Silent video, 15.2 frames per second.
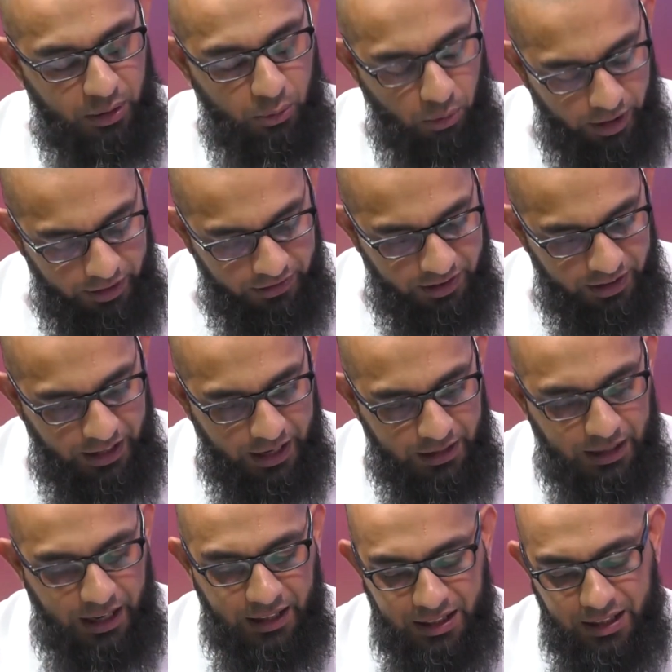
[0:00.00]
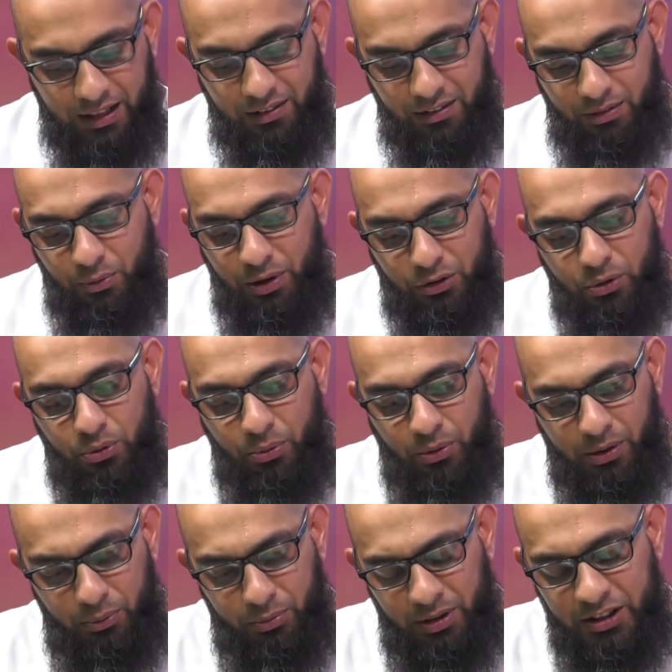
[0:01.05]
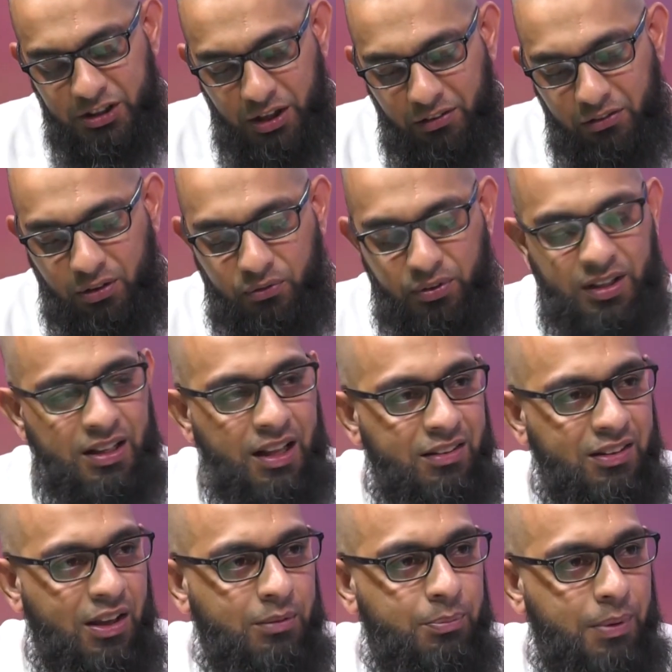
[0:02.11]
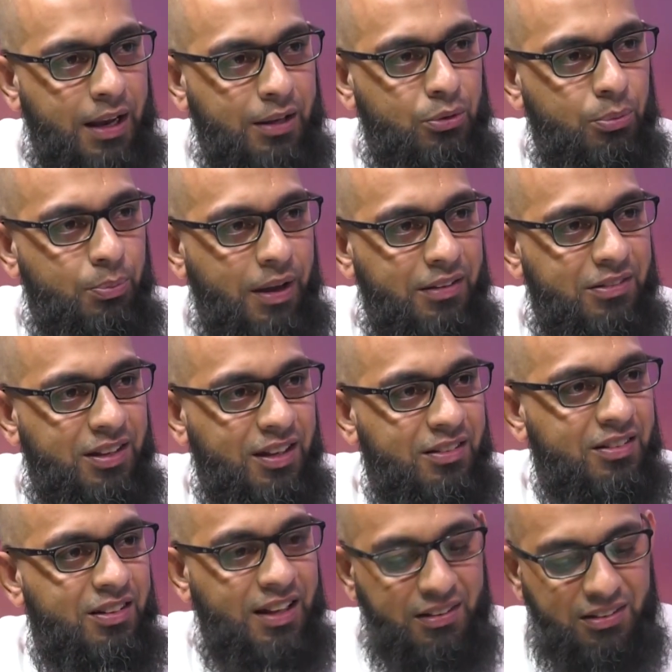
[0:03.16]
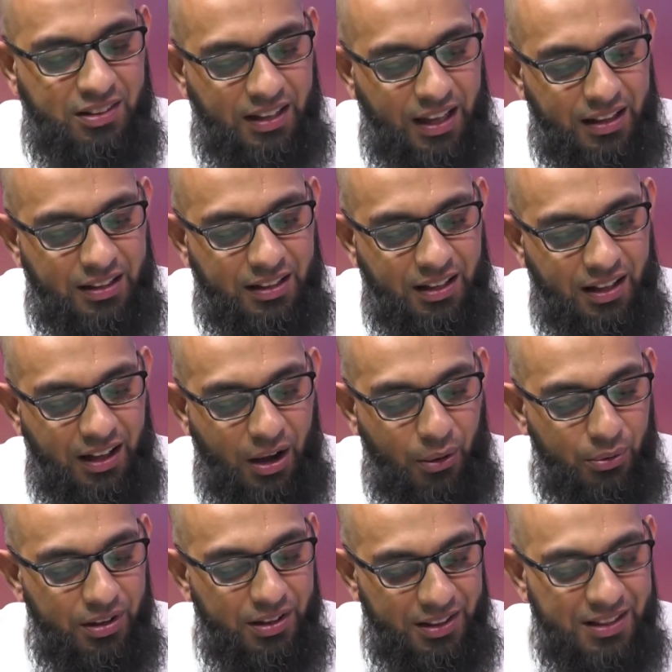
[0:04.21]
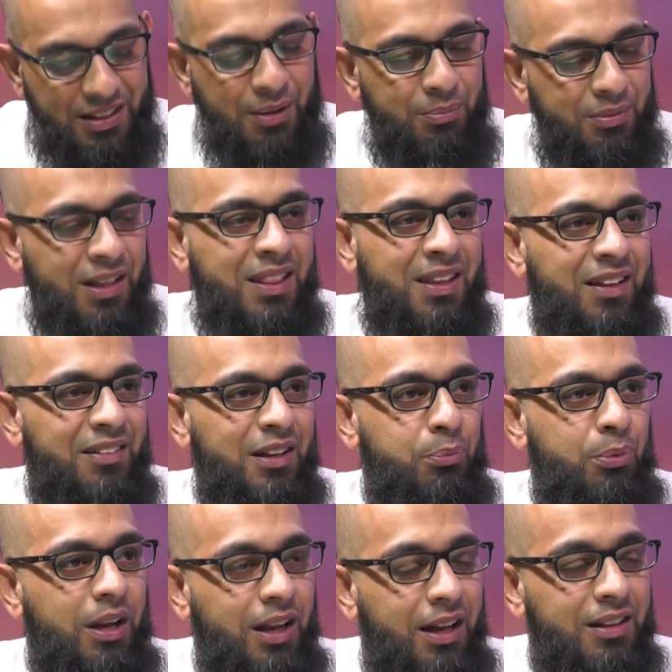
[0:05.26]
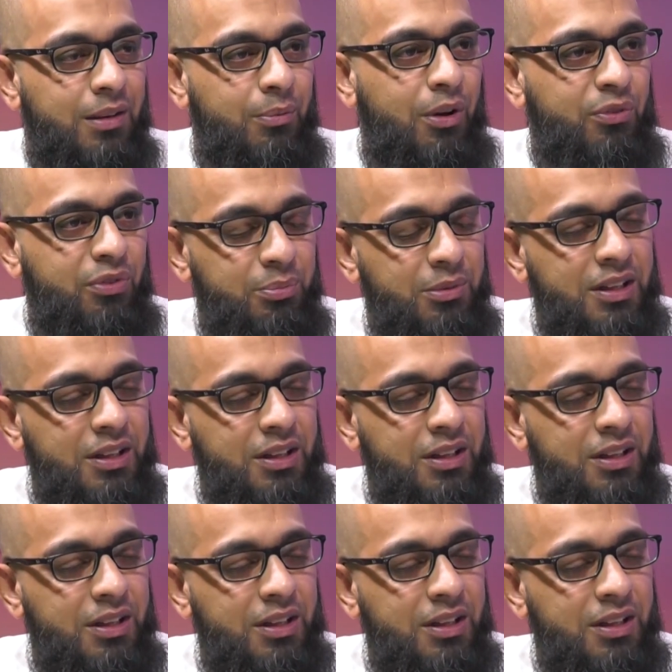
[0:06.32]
once again. I think it's what, you, what, the gist of it. Let's get back to basics. Let's get our the, the, things that we learned about from the